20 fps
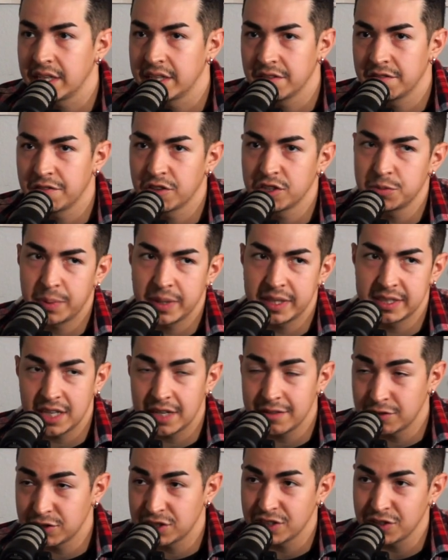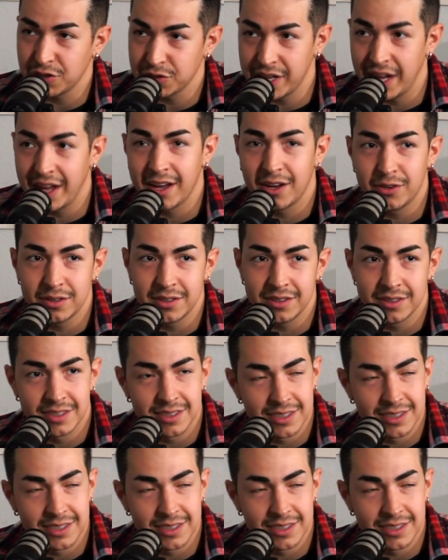And the first place I ever settled down,